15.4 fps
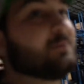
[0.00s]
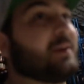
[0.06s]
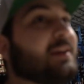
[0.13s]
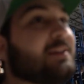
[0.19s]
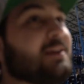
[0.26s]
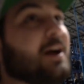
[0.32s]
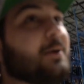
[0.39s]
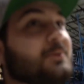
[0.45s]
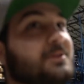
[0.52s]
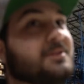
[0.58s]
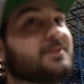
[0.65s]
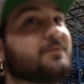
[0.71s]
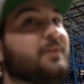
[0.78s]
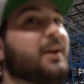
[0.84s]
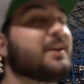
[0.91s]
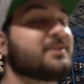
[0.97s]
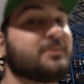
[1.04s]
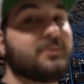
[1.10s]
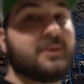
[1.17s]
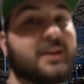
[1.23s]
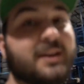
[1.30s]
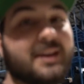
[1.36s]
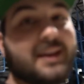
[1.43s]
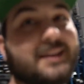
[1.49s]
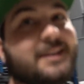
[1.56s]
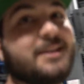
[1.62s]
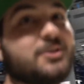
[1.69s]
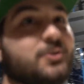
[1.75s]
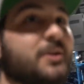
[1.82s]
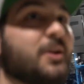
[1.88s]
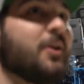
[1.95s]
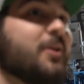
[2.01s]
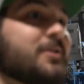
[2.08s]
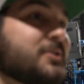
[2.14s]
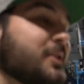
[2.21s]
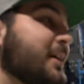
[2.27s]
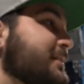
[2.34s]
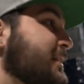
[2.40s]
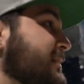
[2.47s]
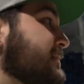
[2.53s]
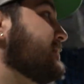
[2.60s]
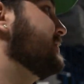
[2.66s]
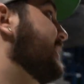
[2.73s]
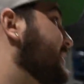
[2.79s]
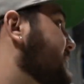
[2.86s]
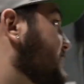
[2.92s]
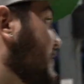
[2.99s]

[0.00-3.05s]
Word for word: Mickey Thompson's, if you got some ET Street R's or SS's, let us